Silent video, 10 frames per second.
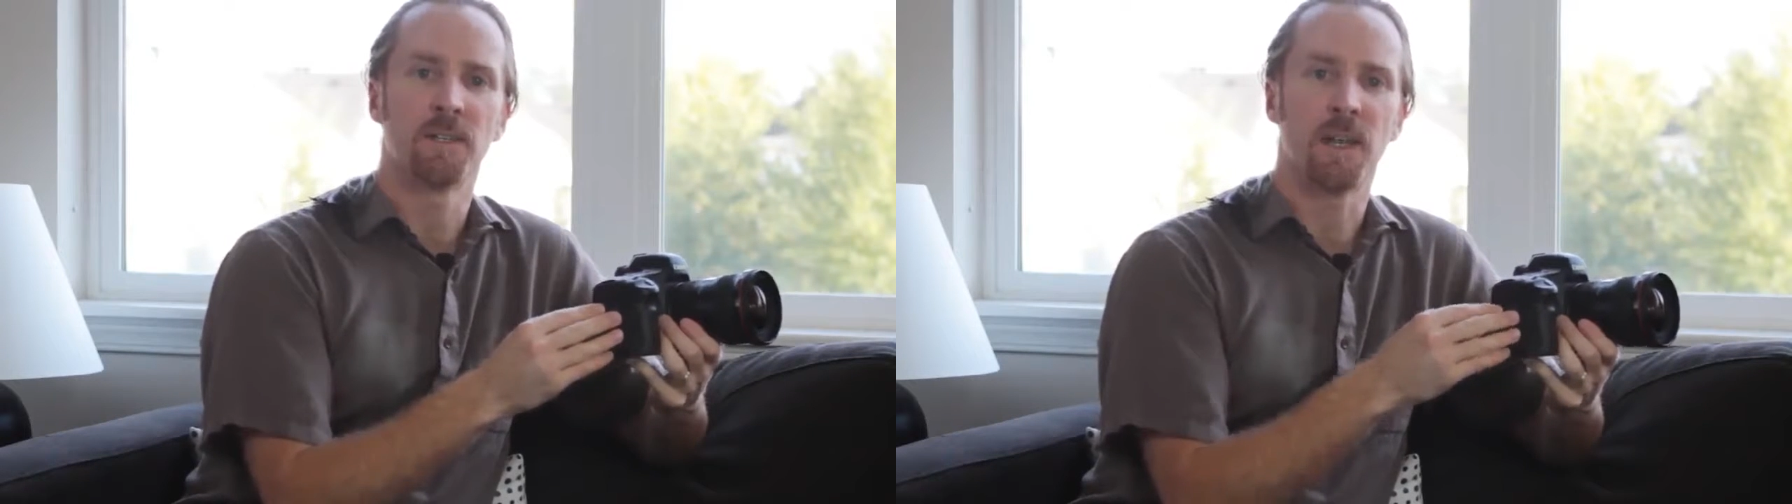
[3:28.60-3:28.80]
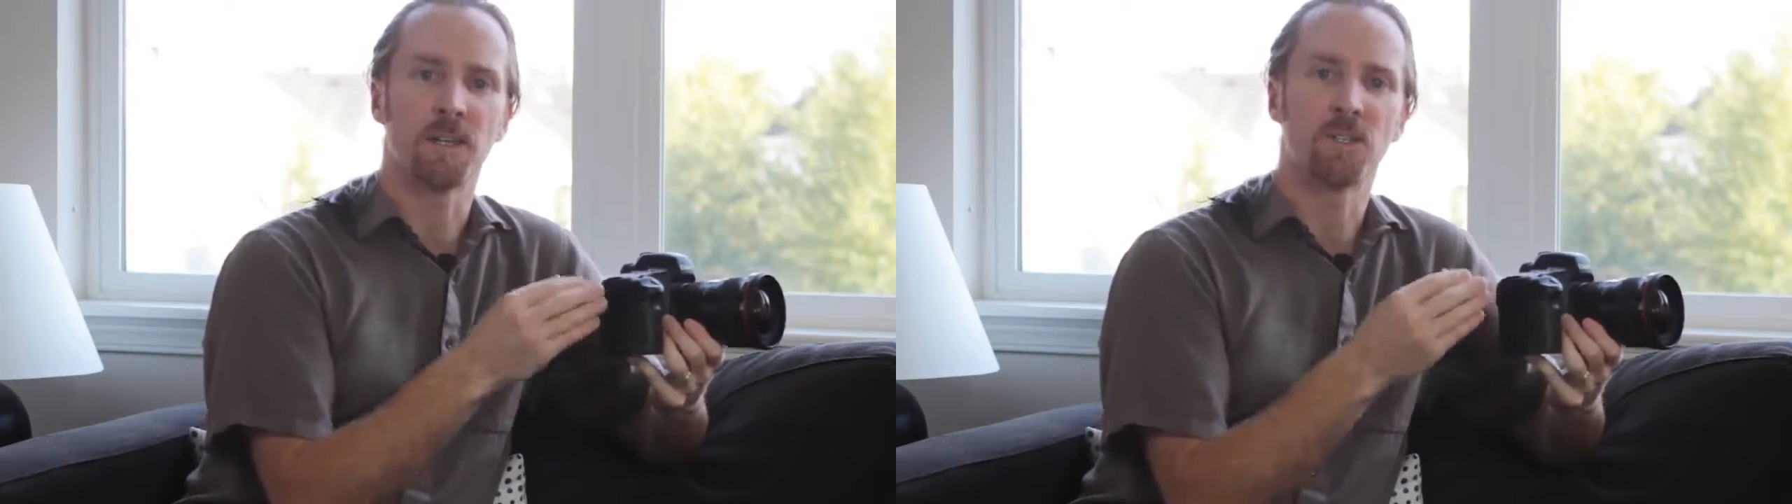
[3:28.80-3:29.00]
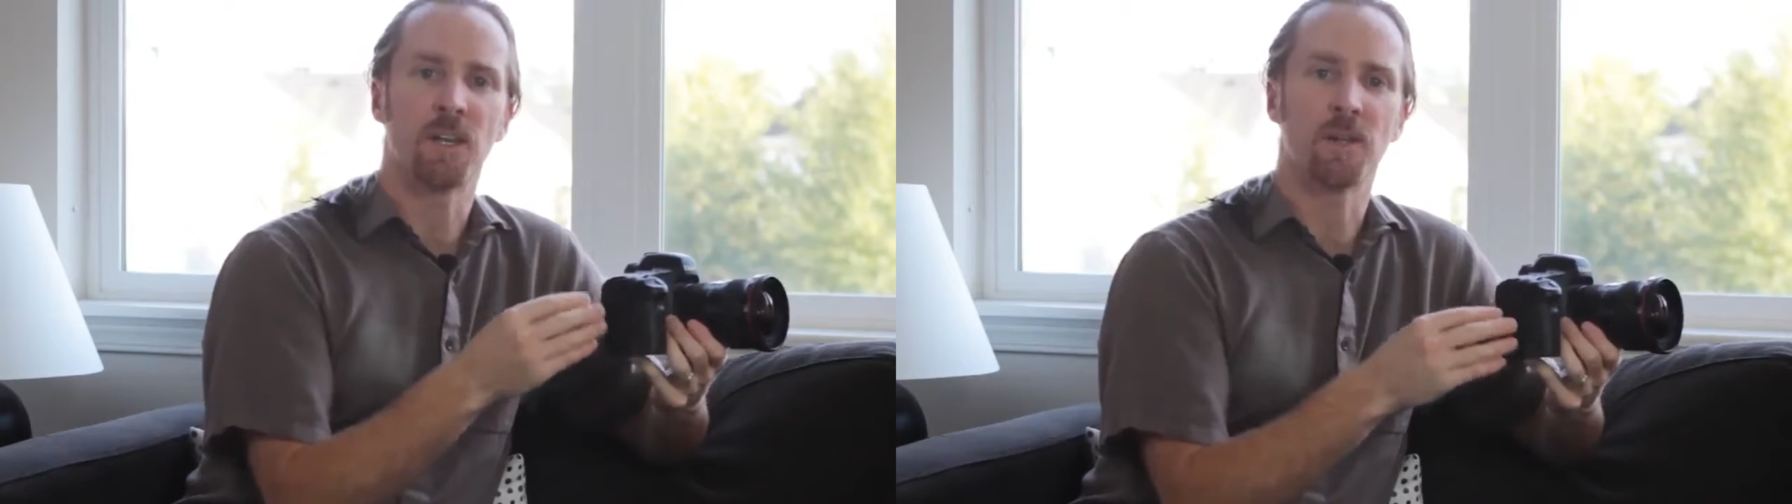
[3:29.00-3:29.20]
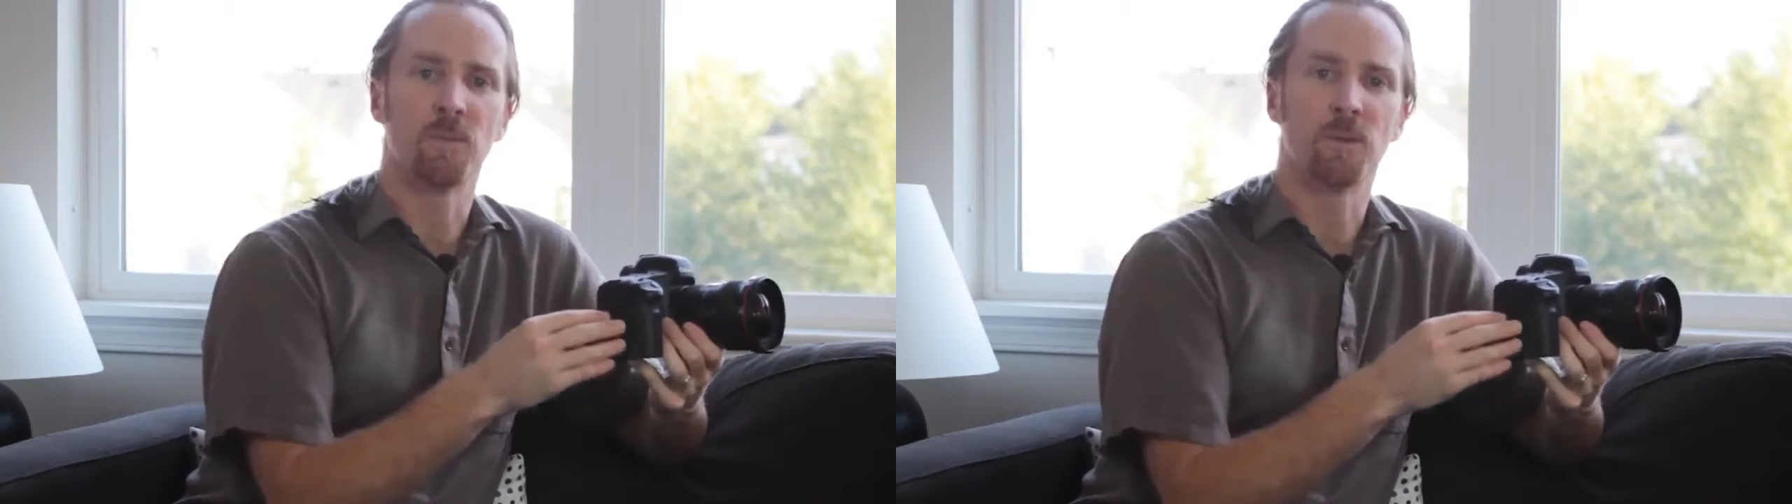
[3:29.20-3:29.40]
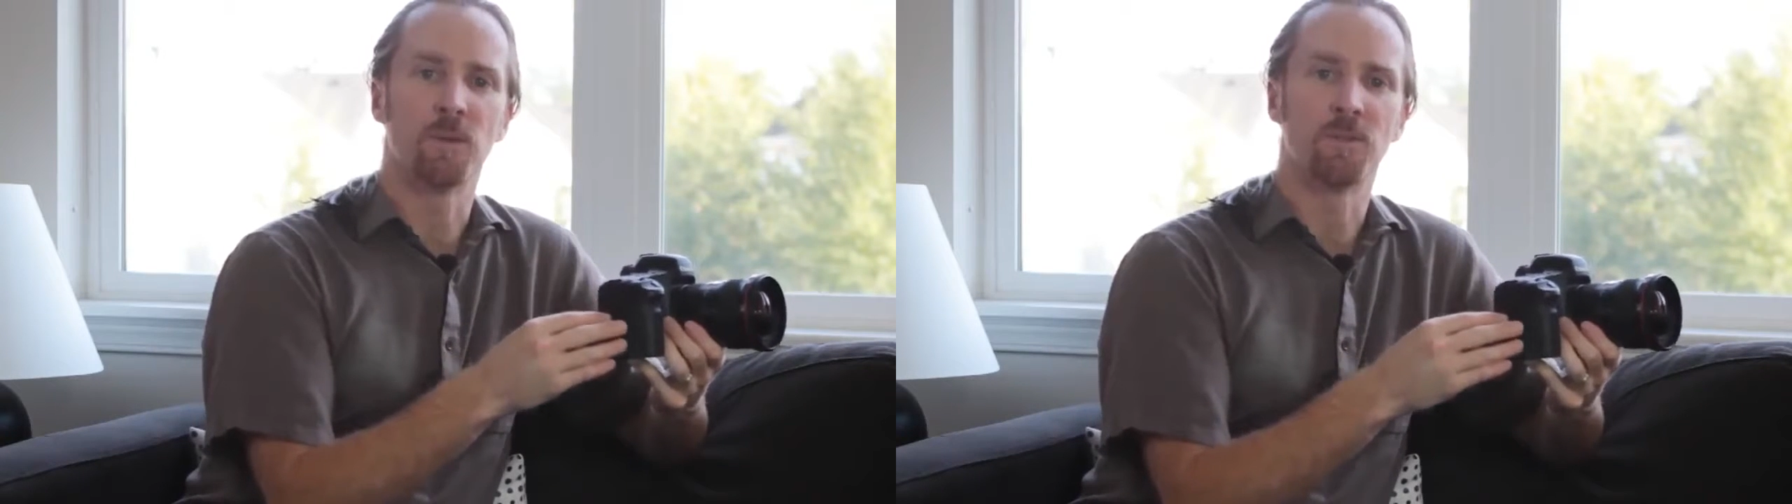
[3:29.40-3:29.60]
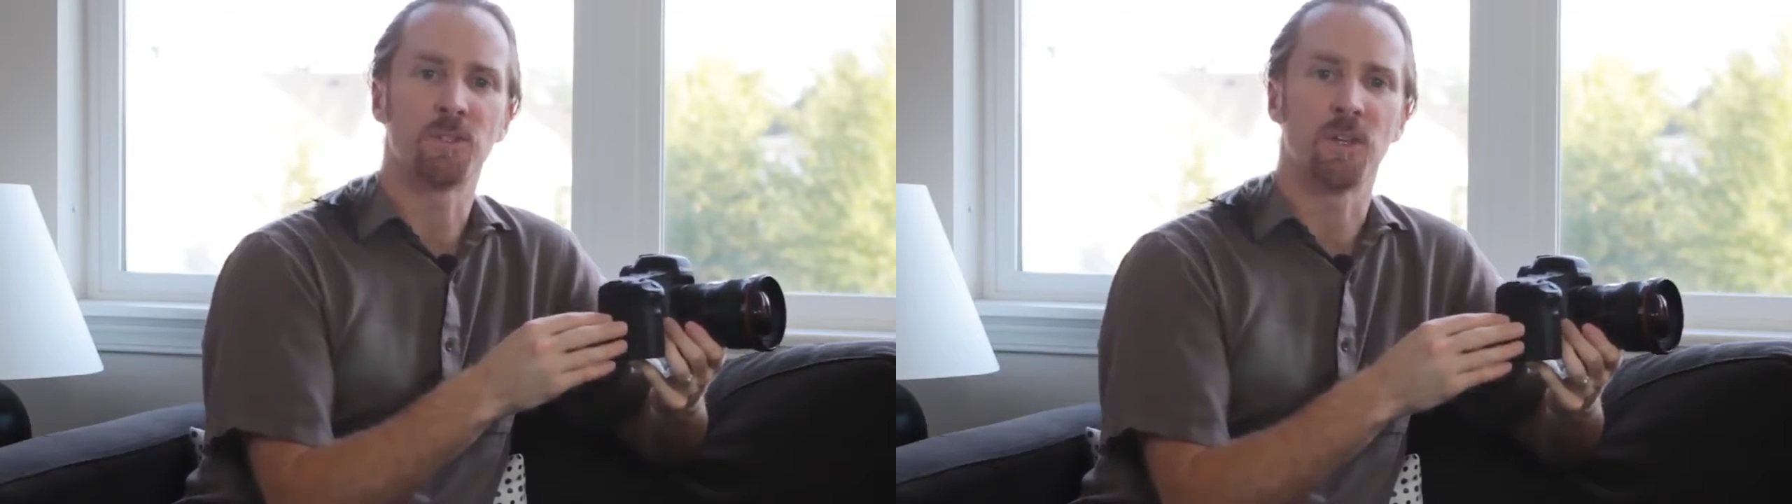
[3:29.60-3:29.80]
that shutter moves.